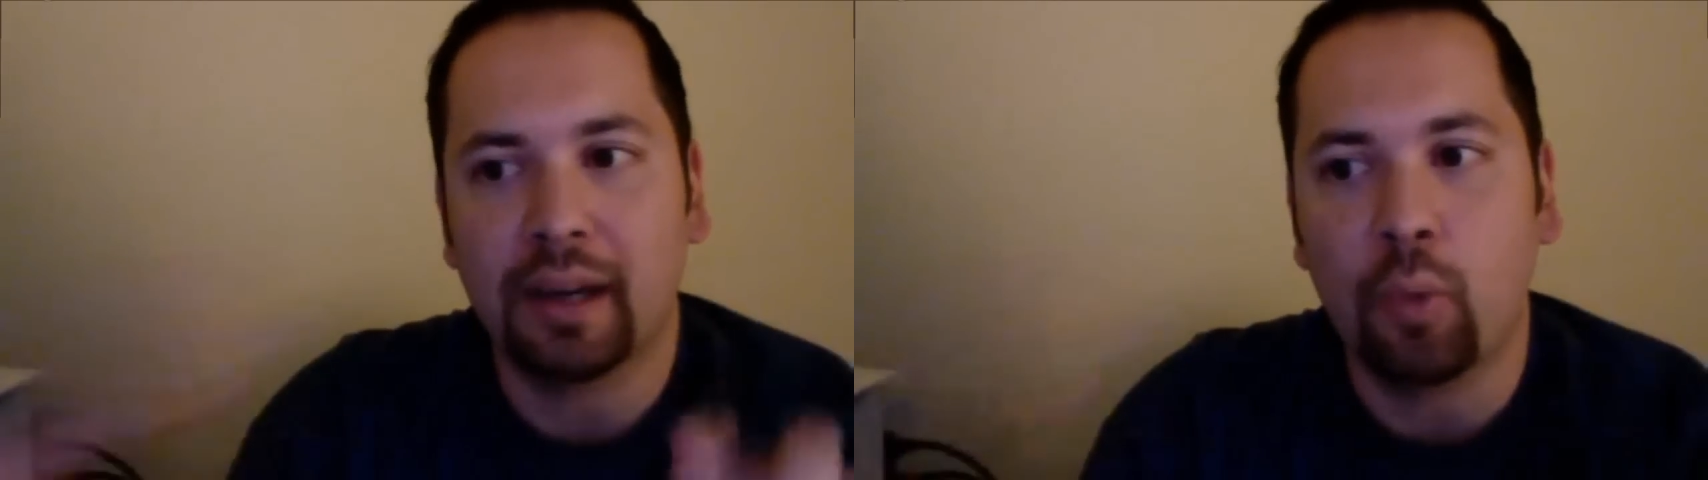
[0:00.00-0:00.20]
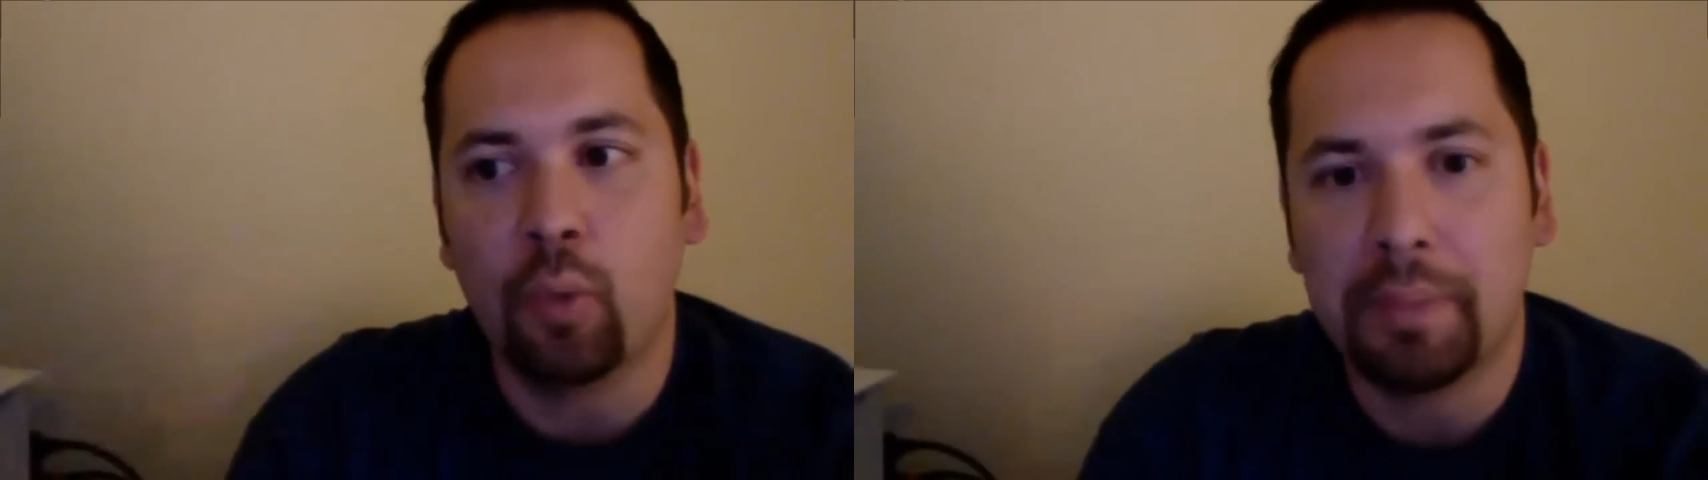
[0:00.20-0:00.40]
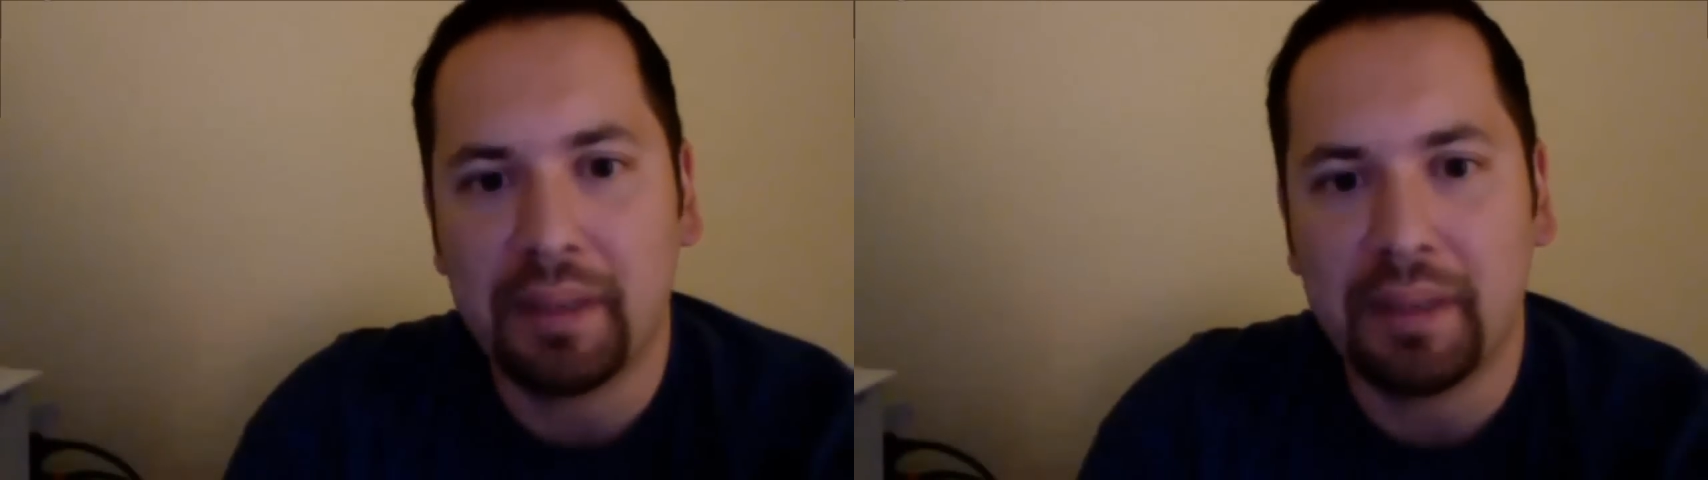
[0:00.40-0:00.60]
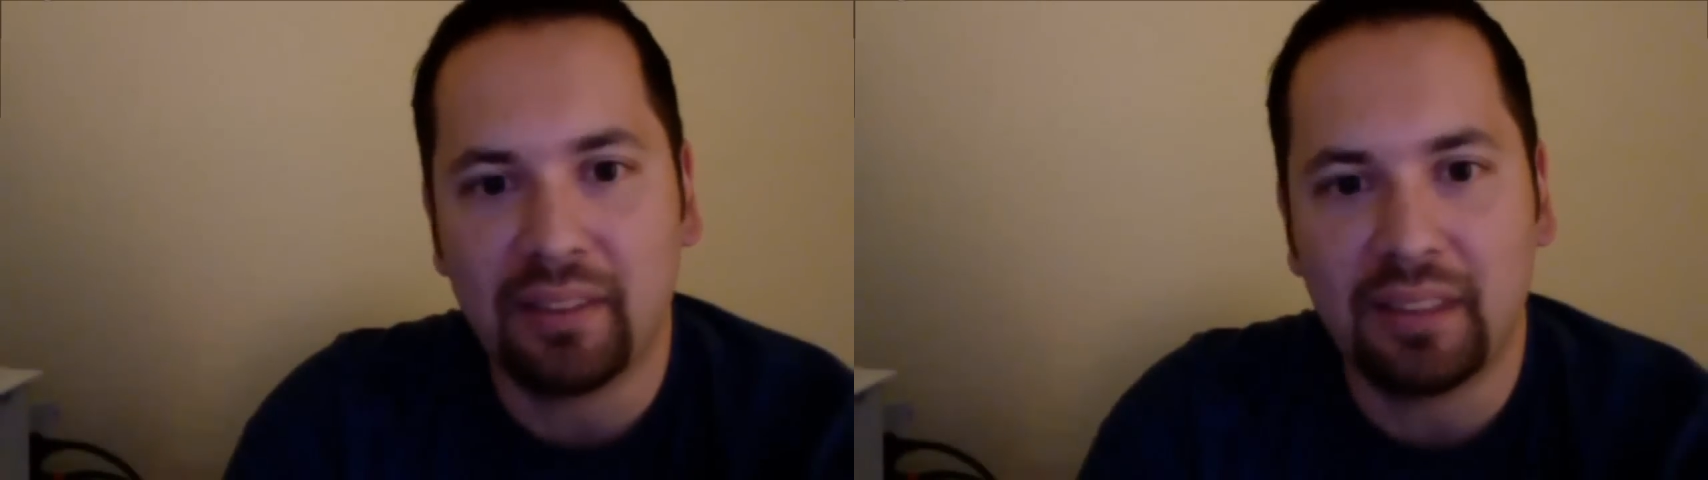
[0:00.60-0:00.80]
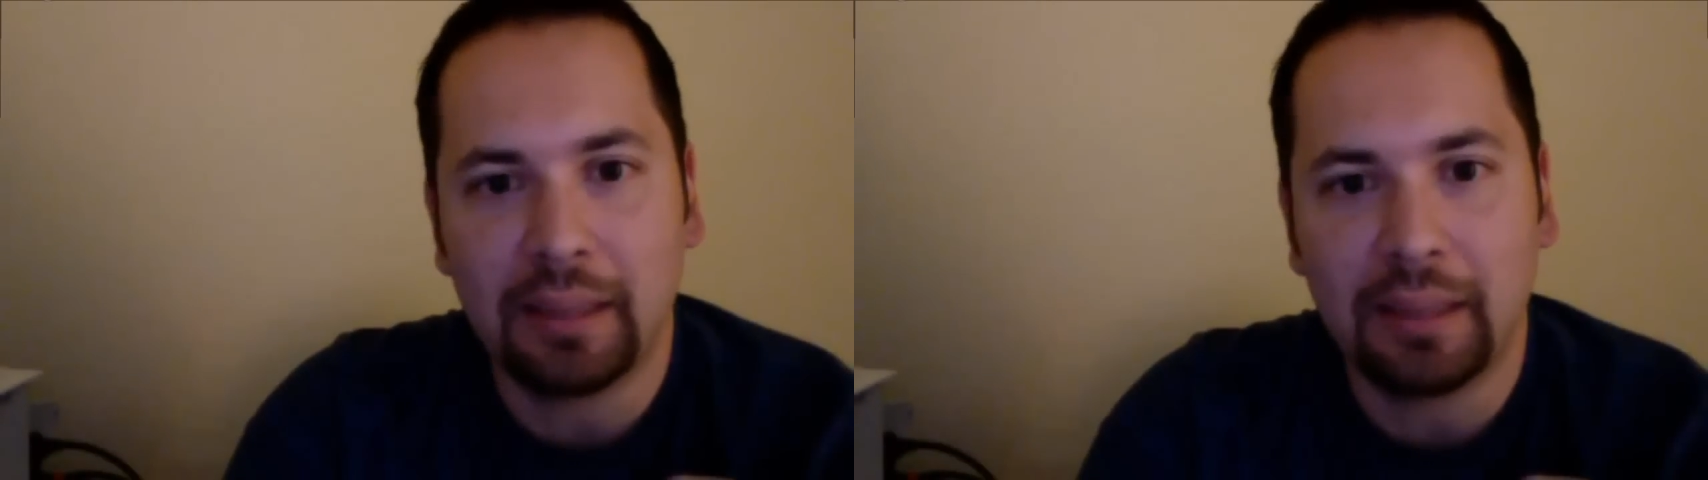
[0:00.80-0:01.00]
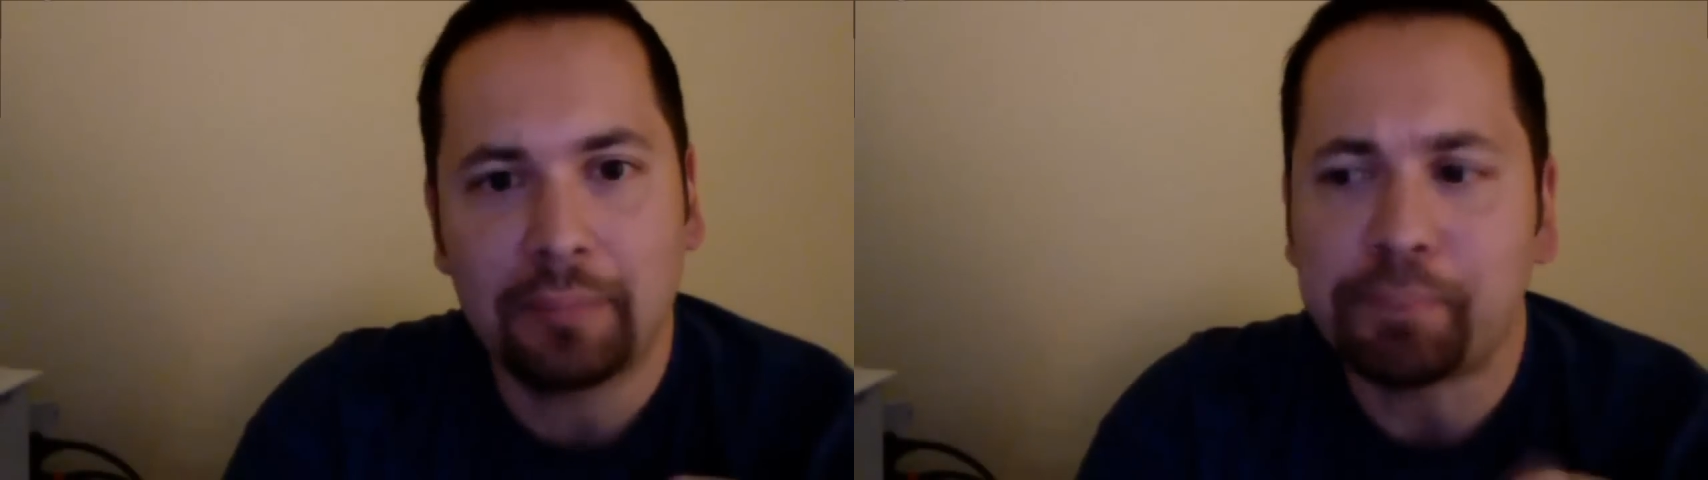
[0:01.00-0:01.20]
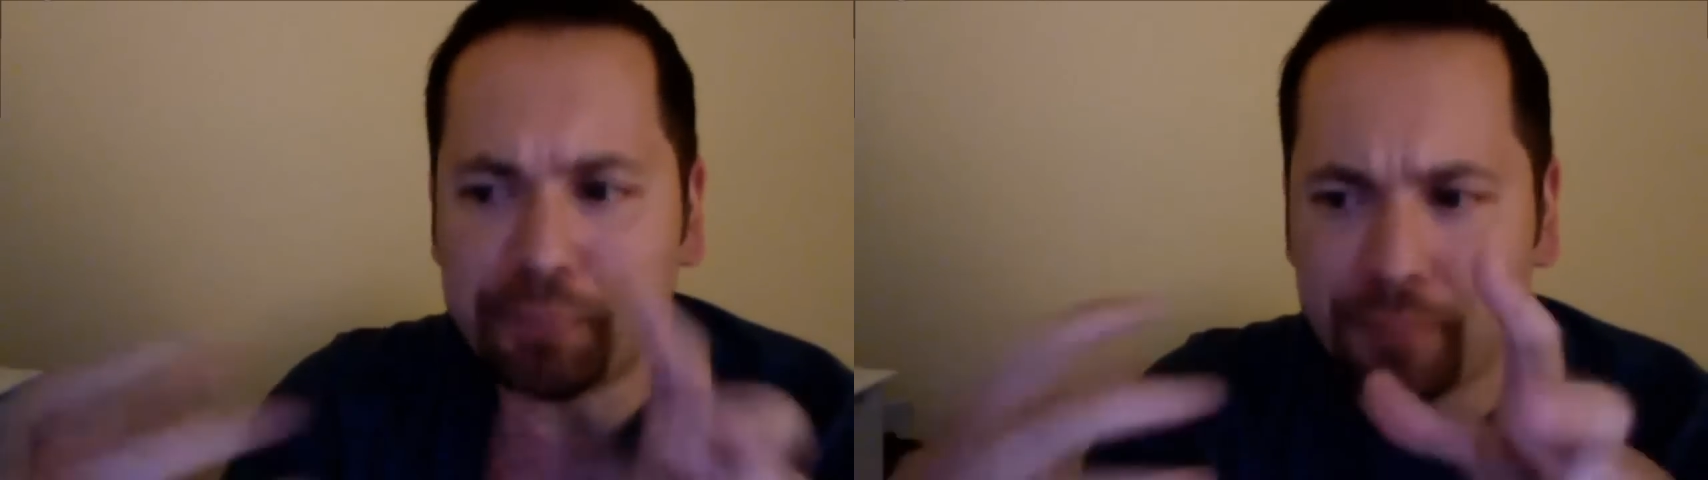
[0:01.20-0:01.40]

get on one PC